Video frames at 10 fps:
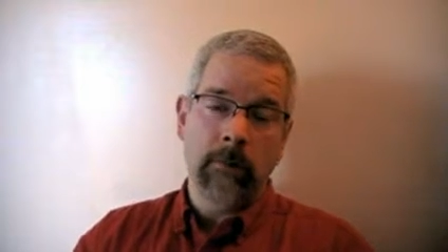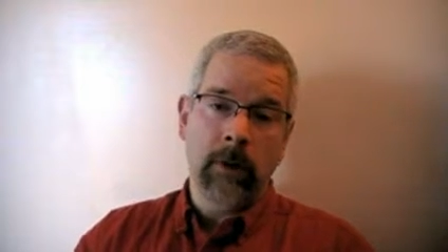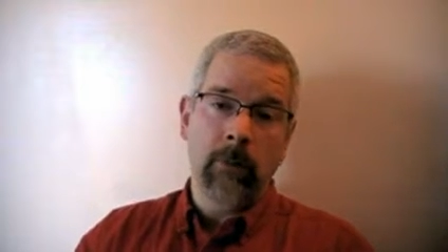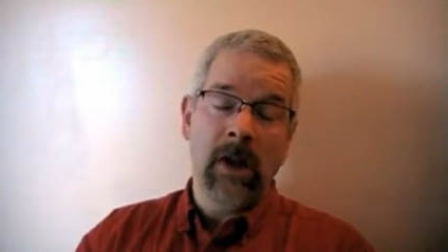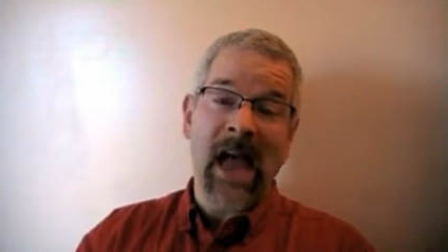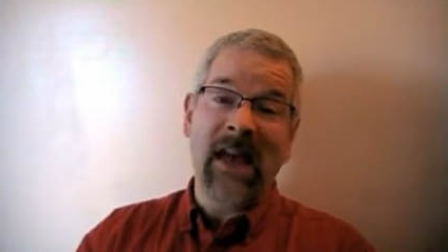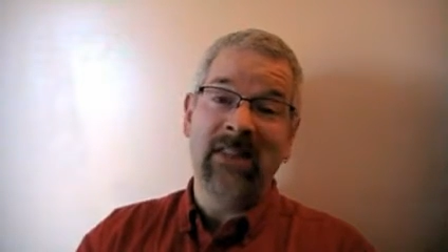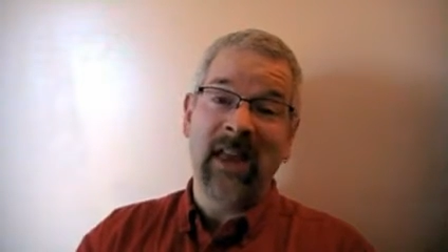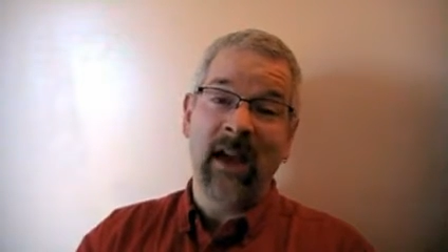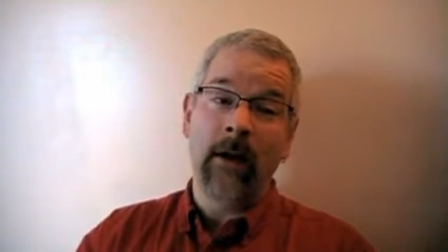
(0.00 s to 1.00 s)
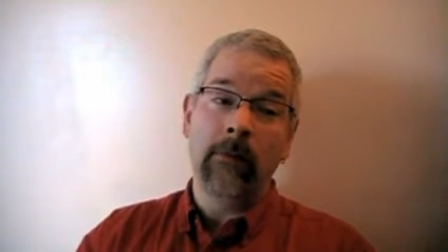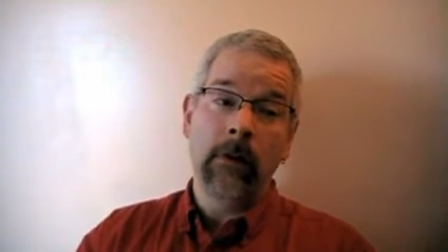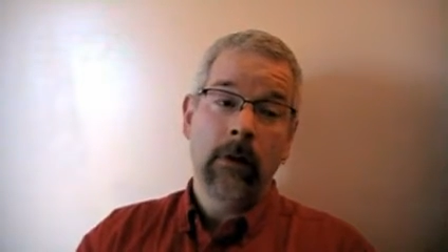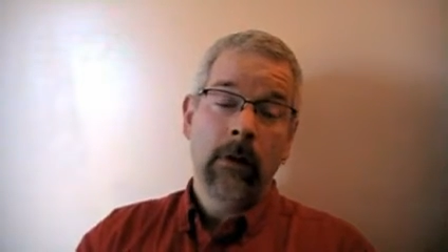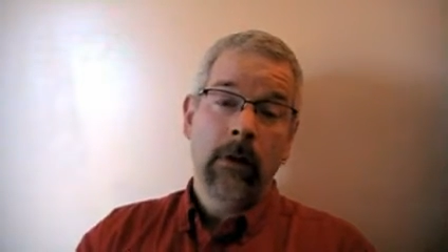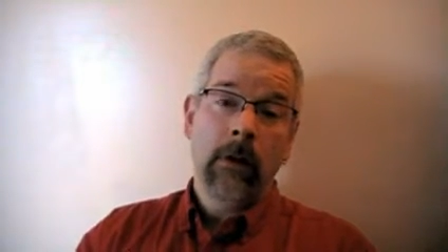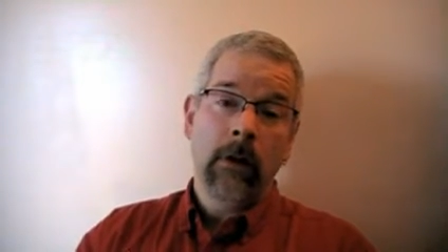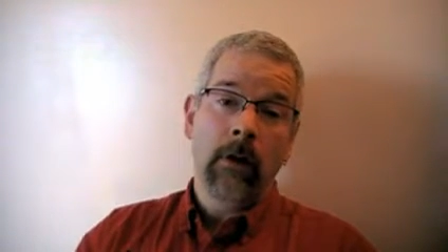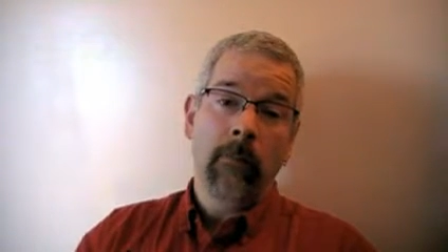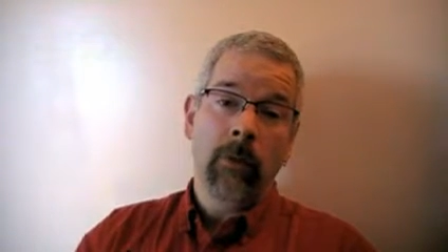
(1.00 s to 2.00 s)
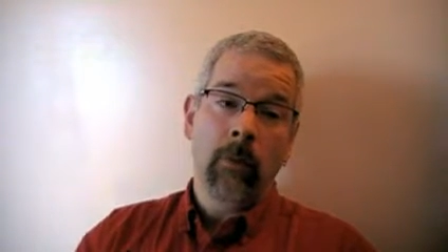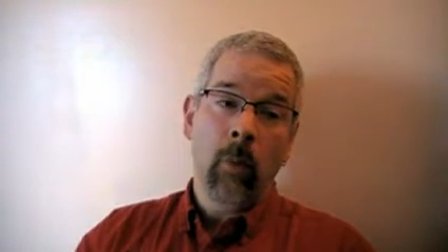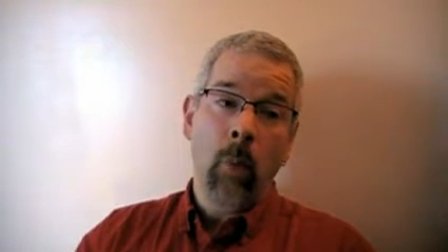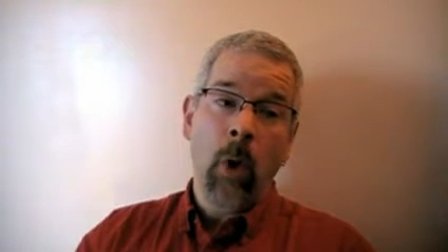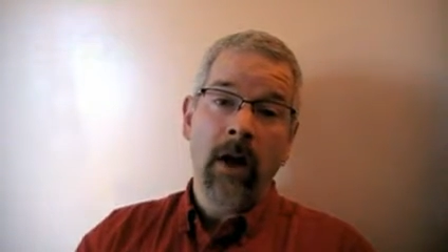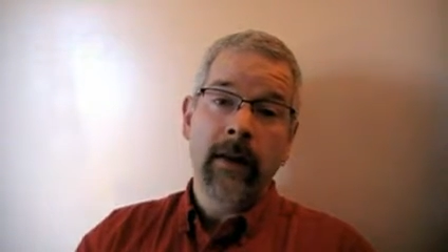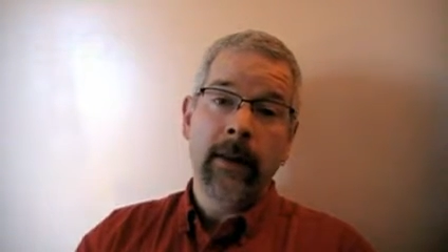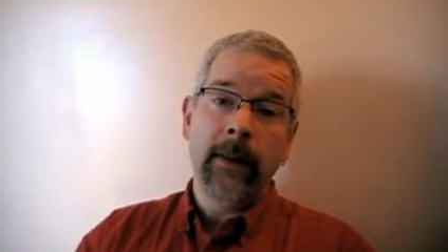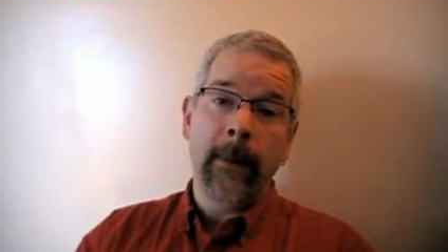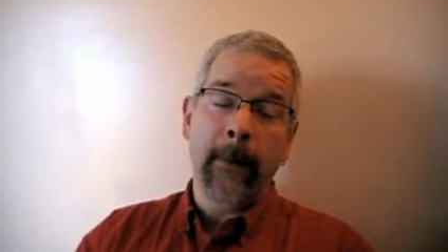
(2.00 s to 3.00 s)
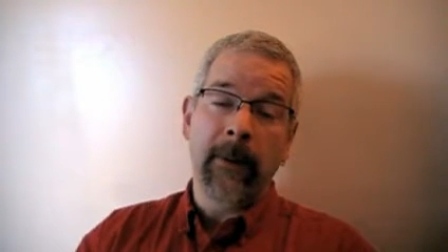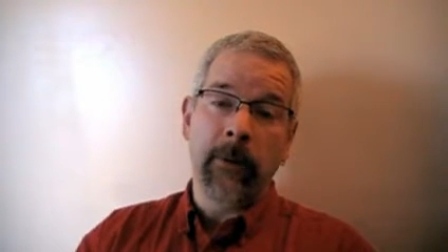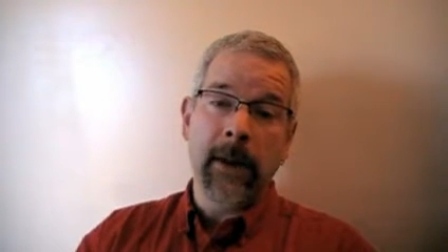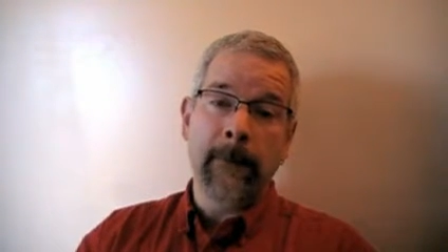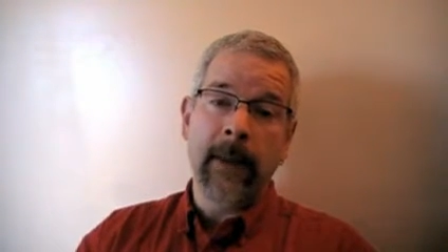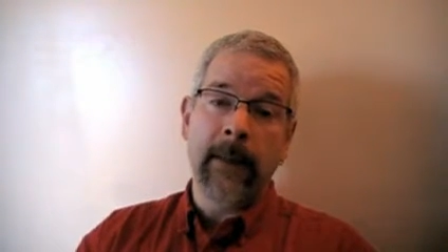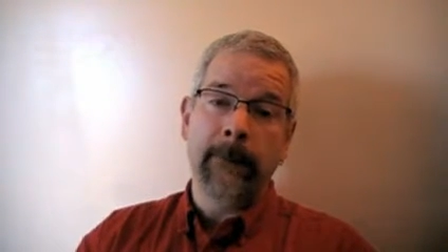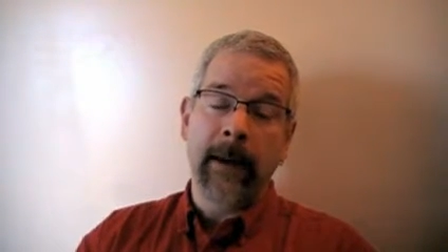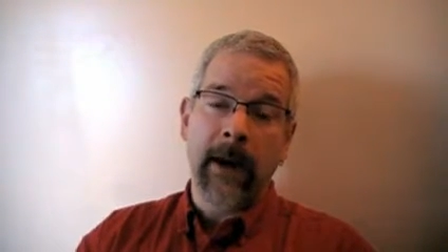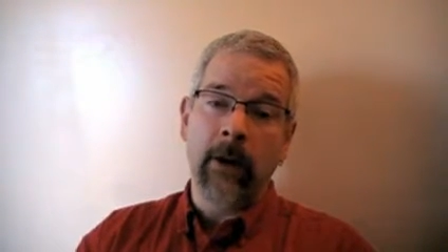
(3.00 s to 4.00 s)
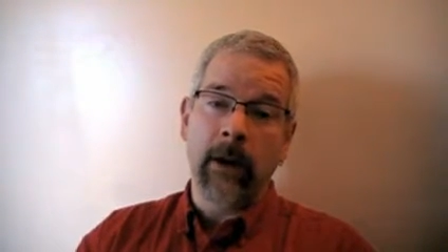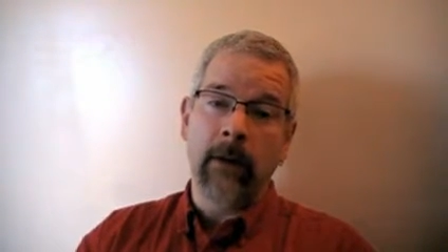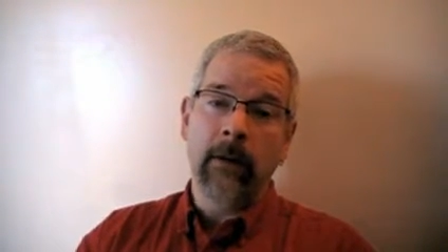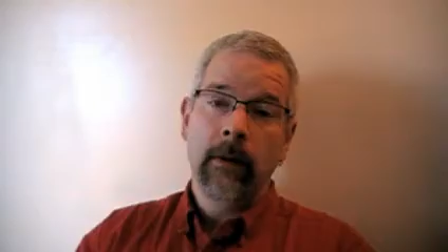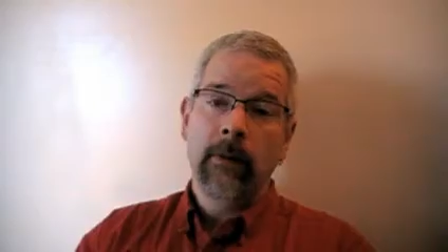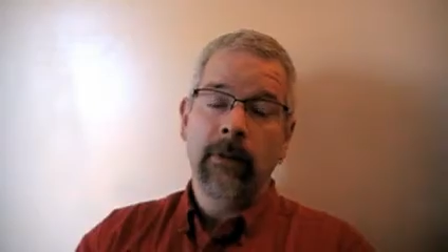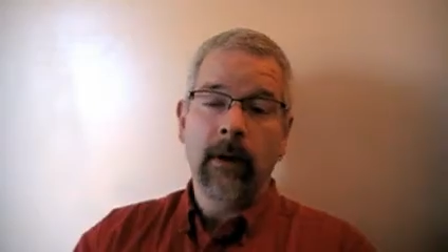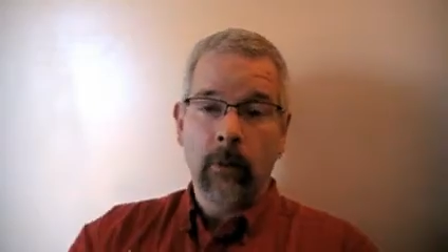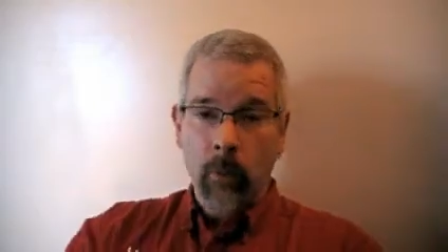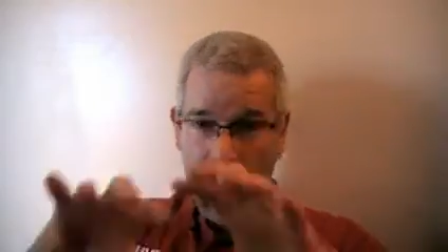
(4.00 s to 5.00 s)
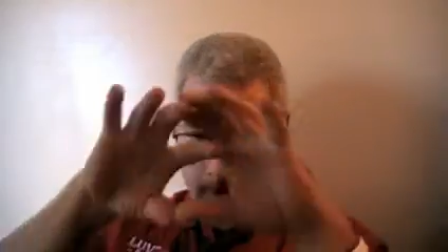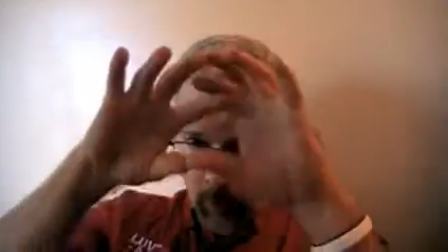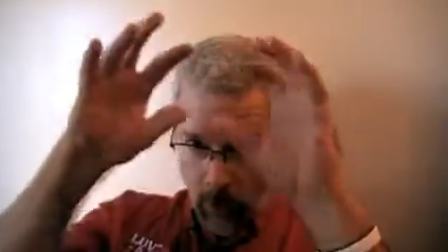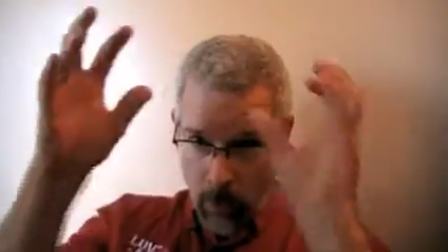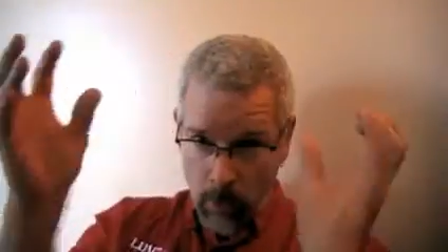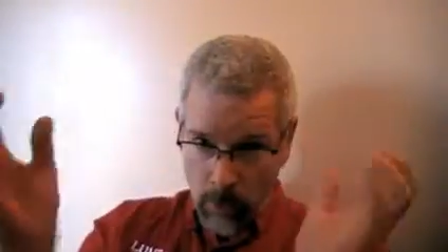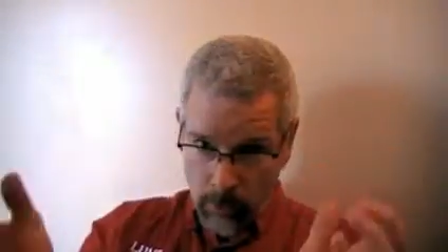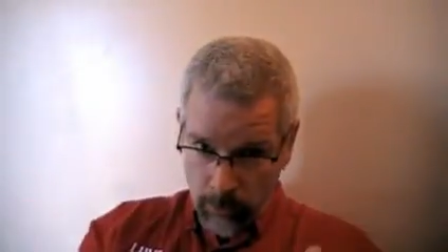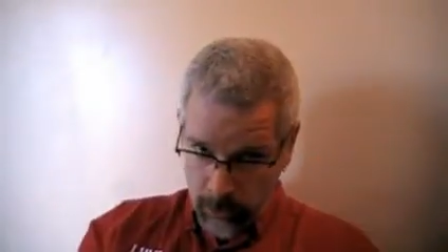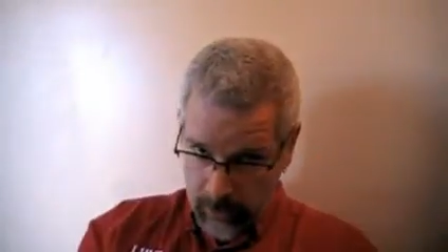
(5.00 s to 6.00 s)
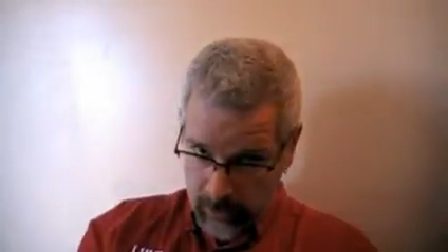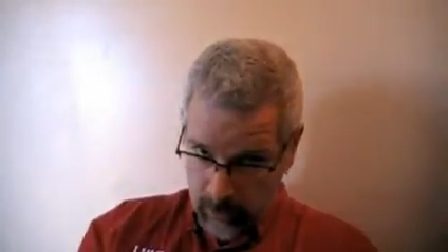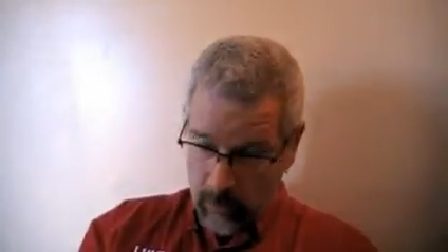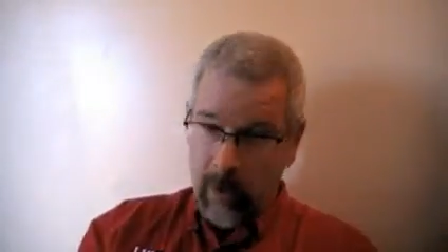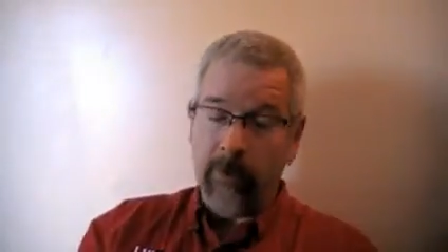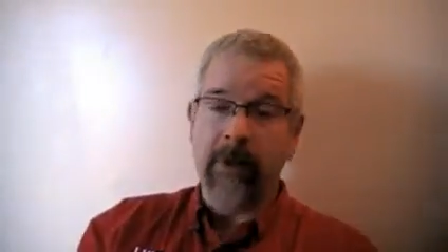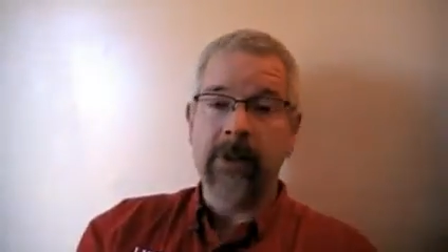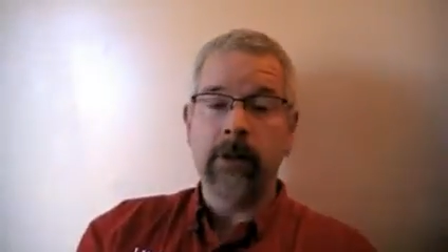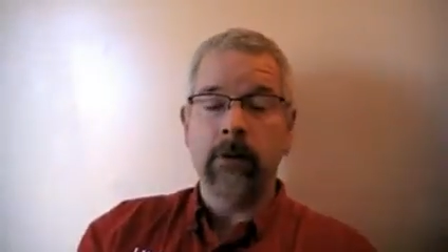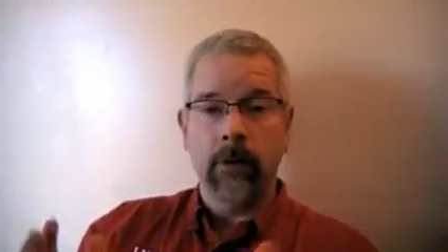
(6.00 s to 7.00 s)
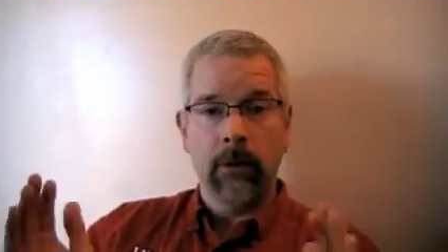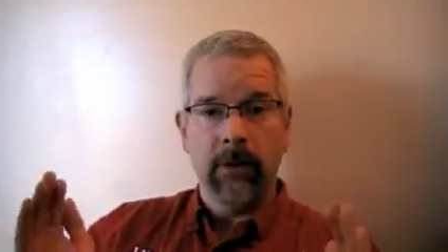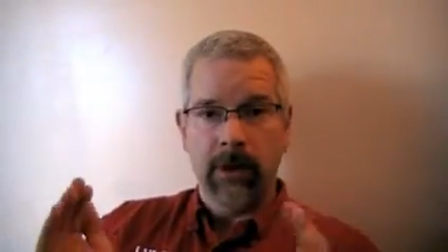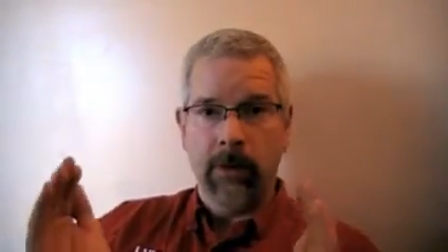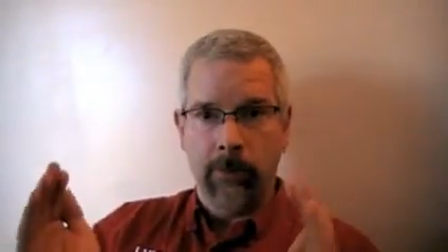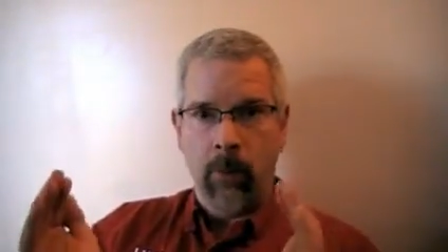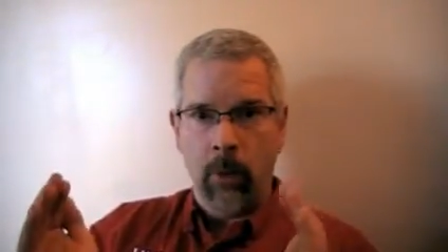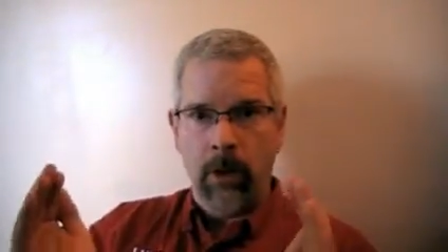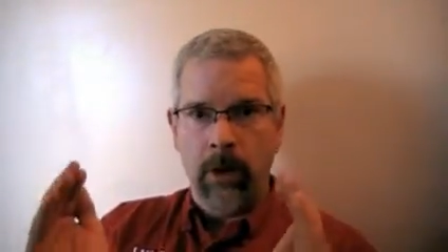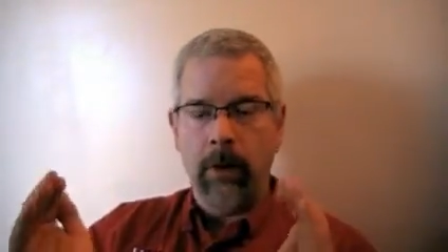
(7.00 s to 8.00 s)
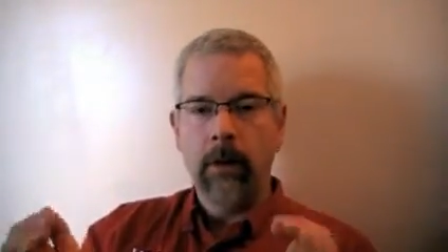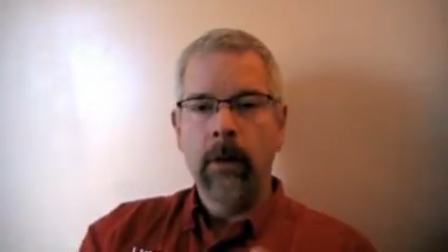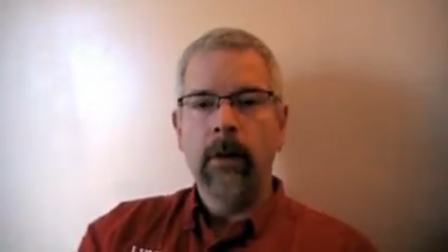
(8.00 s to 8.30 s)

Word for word: I mean, we had to have Um, one great big bearing that could wrap all the way around the cylinder to support it,